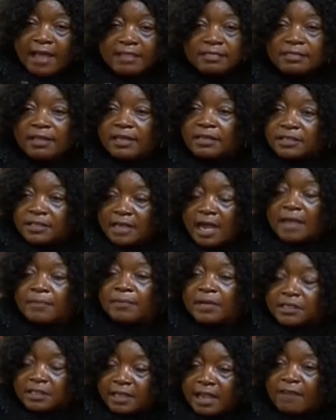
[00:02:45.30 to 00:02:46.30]
I think
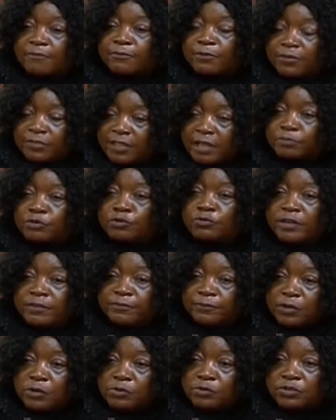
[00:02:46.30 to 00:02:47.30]
time has come for them to
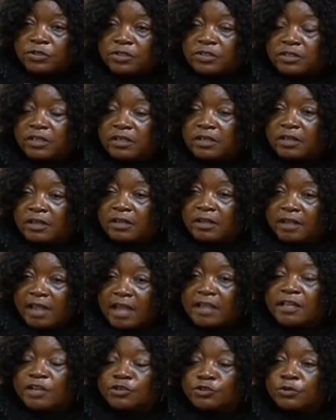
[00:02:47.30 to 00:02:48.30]
refuse.
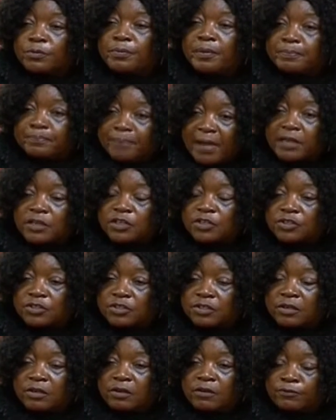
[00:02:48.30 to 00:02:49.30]
Kenya should be
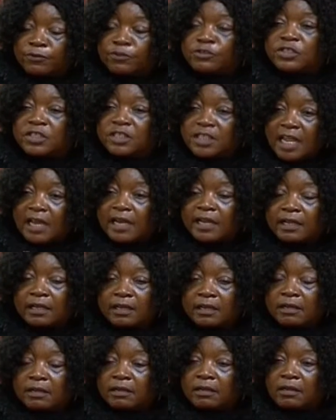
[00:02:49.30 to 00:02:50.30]
punished for
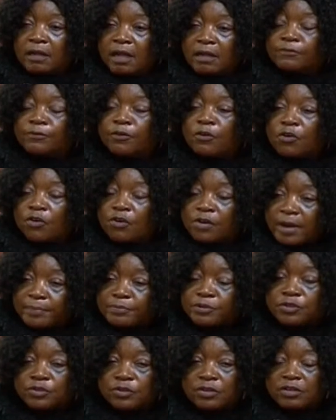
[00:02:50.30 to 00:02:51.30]
stealing and for
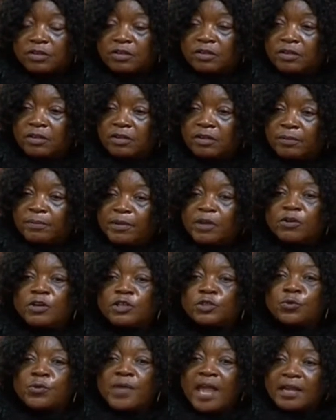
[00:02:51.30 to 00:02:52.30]
corruption
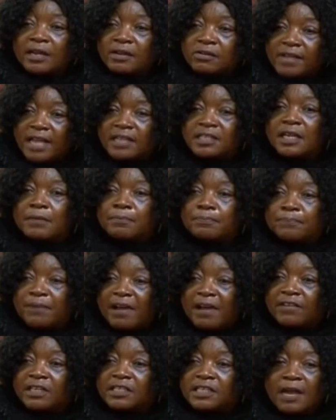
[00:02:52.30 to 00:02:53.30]
because we are creating
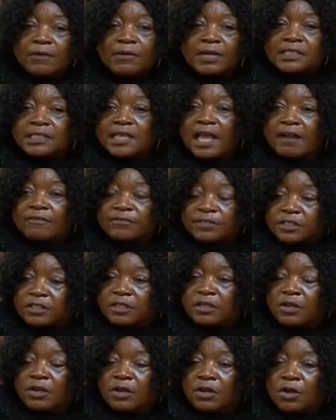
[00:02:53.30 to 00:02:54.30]
poverty
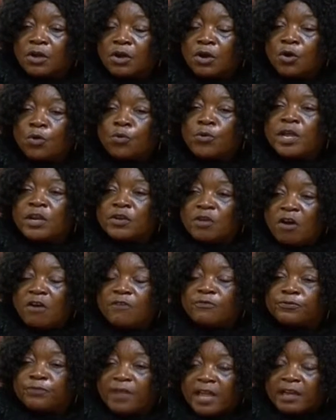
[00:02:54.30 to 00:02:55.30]
ourselves. We
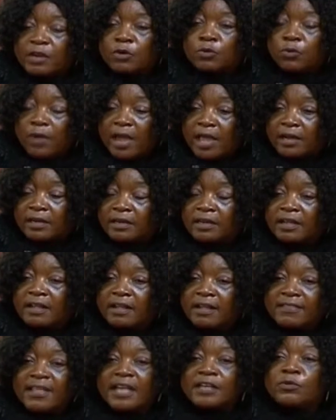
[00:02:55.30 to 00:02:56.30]
know very well
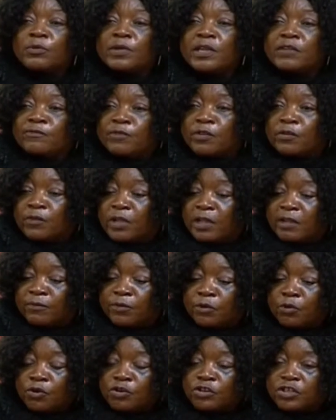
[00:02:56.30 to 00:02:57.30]
that we, if, you,
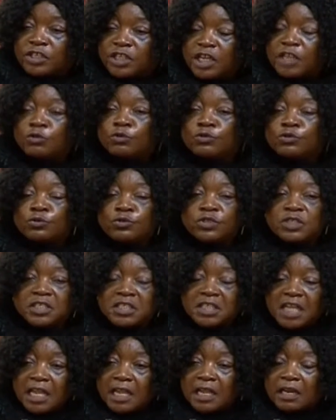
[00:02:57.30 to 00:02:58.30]
if you continue to
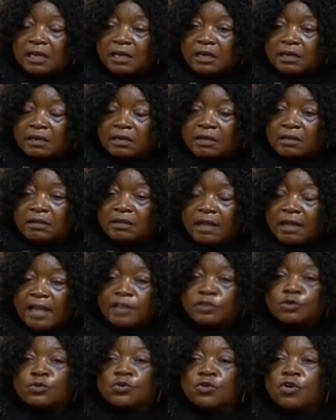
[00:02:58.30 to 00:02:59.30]
steal
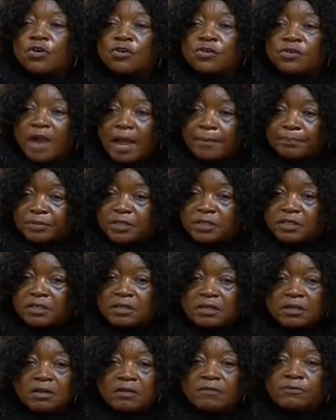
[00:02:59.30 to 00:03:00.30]
and to corrupt
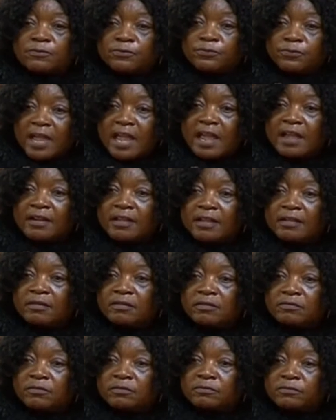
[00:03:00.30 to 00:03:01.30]

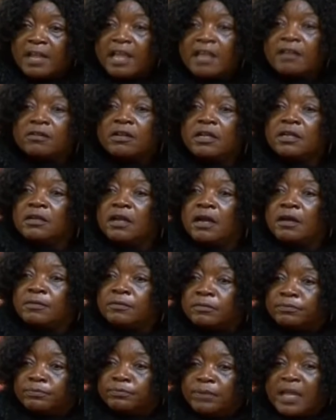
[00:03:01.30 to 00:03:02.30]
very, very
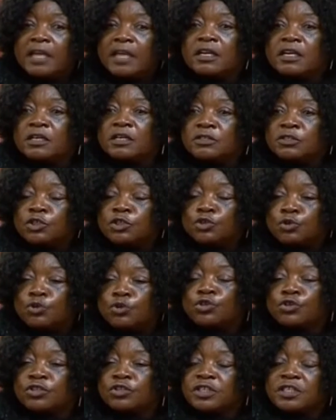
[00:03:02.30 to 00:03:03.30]
uh, big
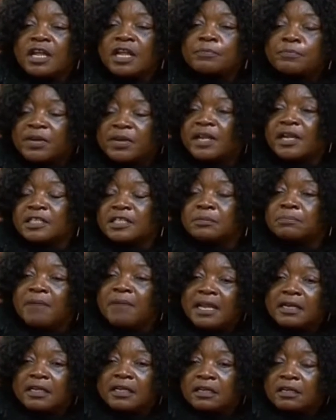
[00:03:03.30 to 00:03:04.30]
institutions that bring us
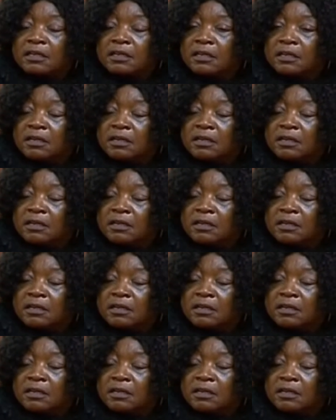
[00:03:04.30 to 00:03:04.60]
money,